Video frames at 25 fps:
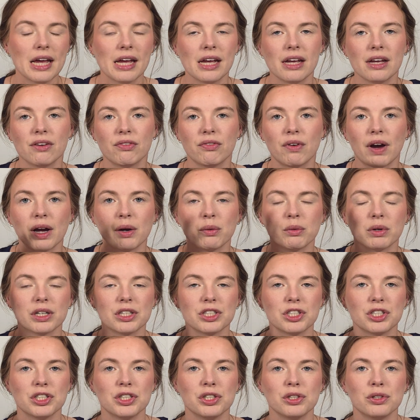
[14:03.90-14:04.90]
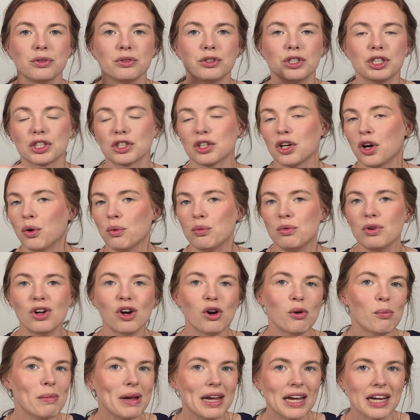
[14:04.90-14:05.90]
if I were to just go
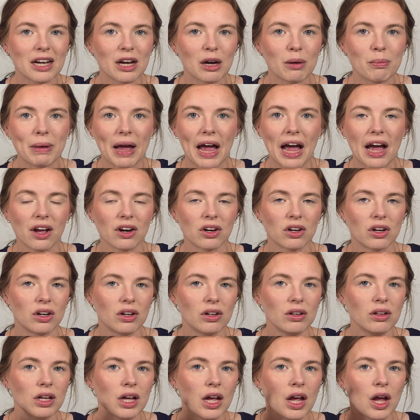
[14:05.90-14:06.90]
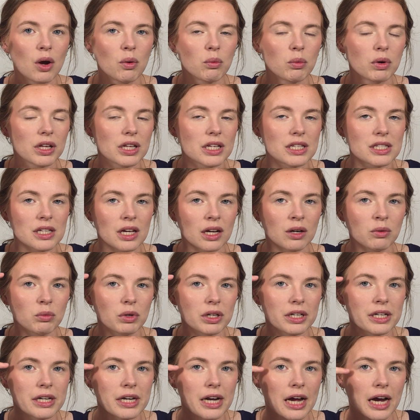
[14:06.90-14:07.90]
no makeup at all, where the sun
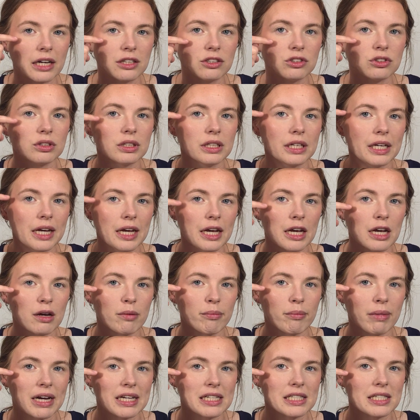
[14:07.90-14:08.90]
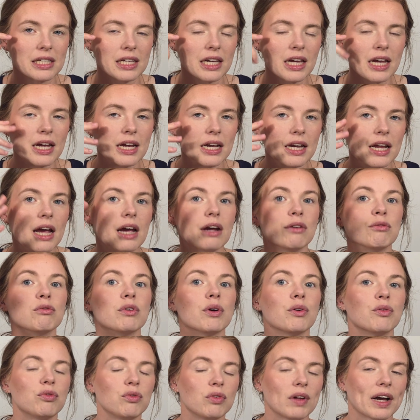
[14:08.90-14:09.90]
would naturally hit my skin and
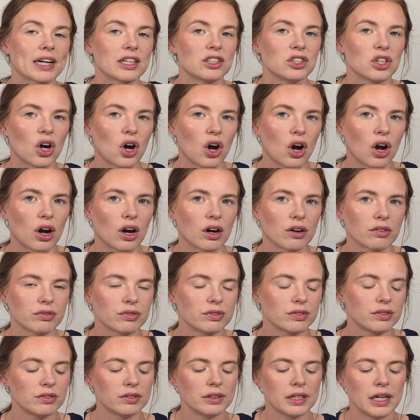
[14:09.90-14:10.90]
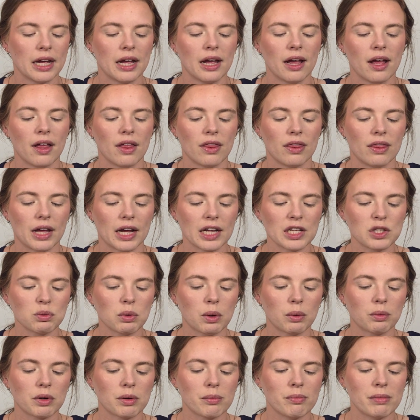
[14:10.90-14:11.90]
reflect off. That's
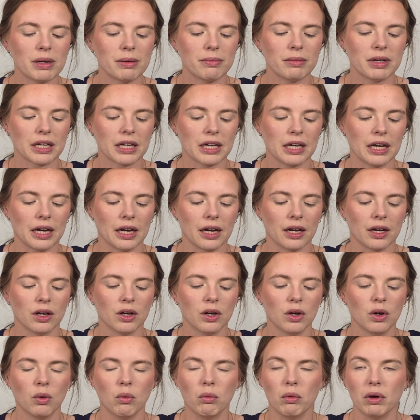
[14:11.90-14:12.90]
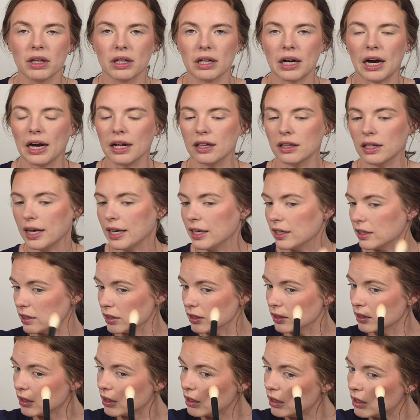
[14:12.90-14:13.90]
what we're mimicking with
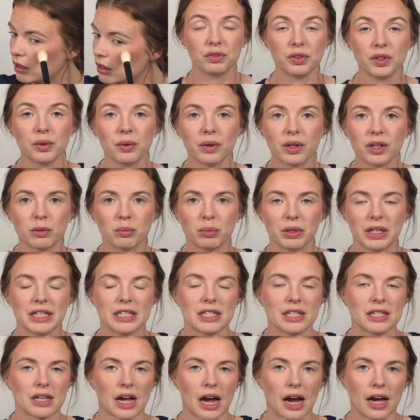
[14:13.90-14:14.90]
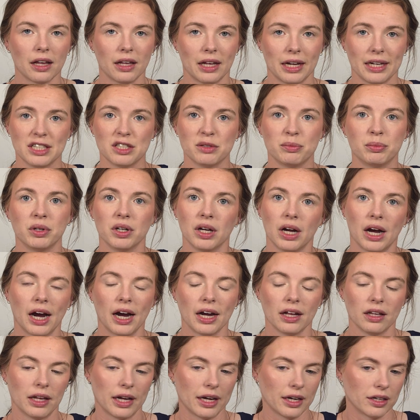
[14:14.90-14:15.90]
highlighter. A few other places I like to put
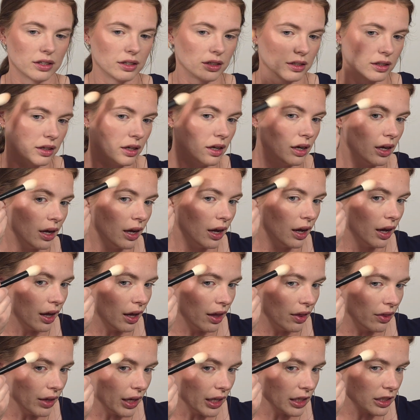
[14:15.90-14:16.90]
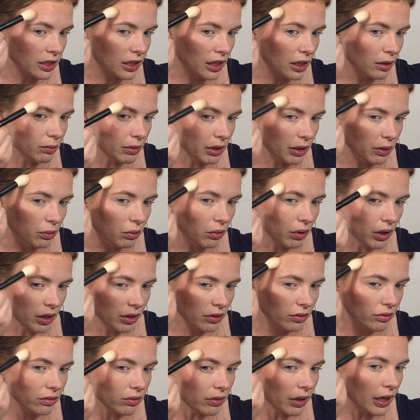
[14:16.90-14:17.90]
highlighter, and that's gonna be
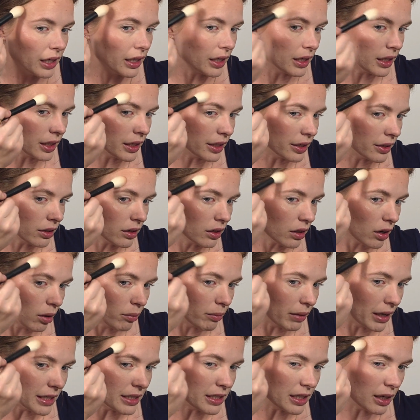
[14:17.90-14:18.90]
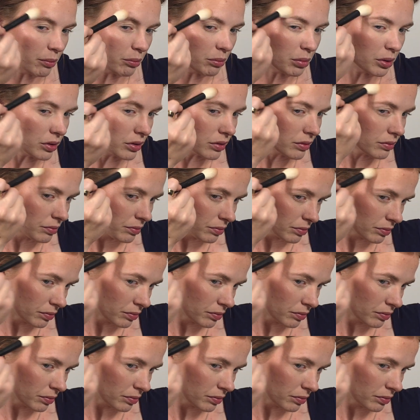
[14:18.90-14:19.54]
one right here on my temple.